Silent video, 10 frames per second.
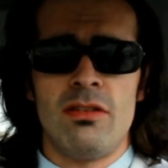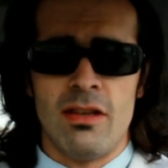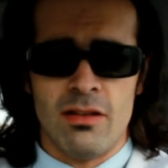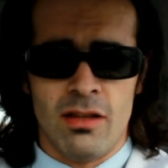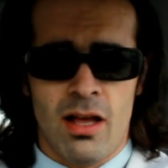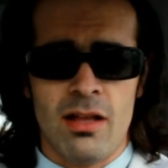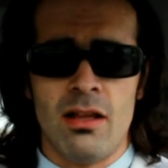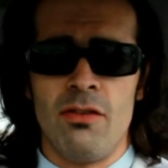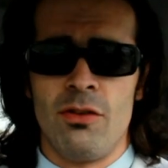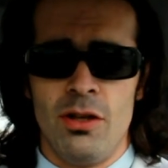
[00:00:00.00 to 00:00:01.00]
says a
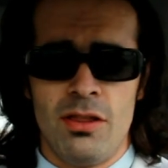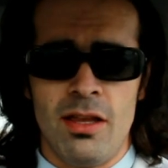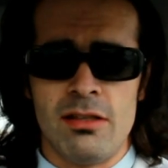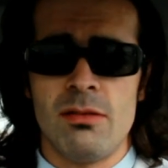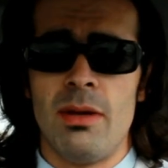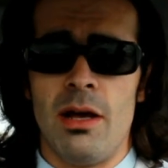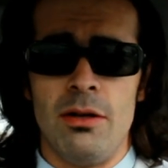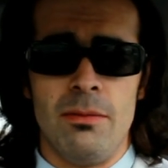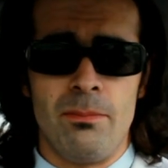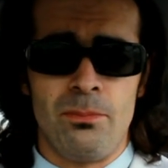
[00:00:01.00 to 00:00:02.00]
lot of good things
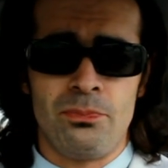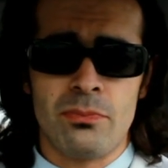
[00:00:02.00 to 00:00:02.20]
about it.